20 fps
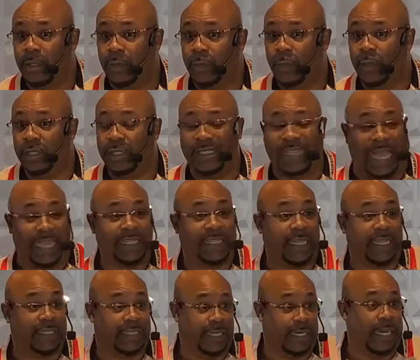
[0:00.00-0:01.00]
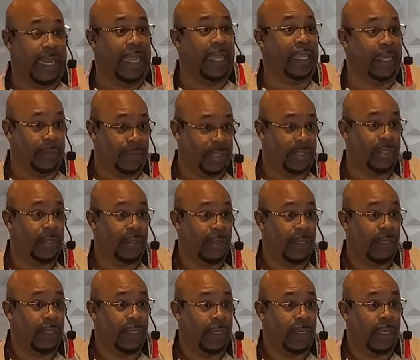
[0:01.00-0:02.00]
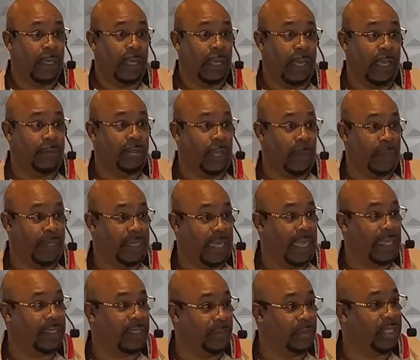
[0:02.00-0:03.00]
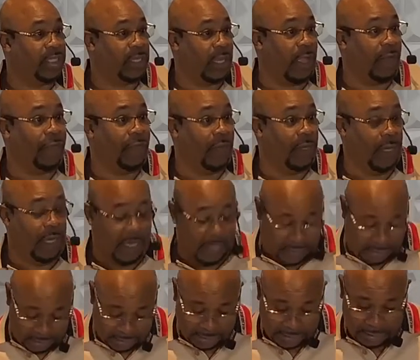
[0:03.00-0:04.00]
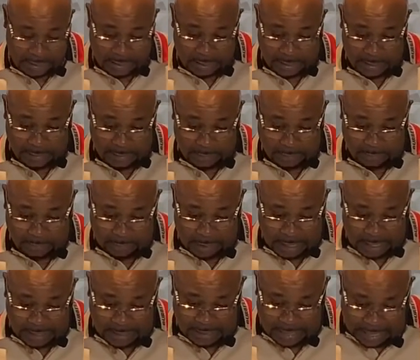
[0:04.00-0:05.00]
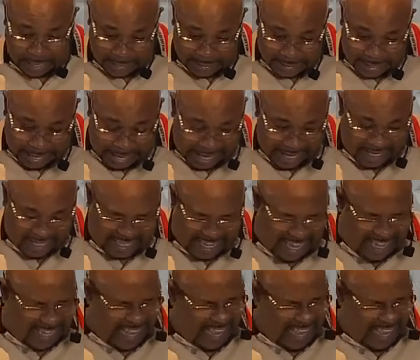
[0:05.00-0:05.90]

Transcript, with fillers: Well, it's not just the names. I'm talking about there's some stuff in there, right? That that that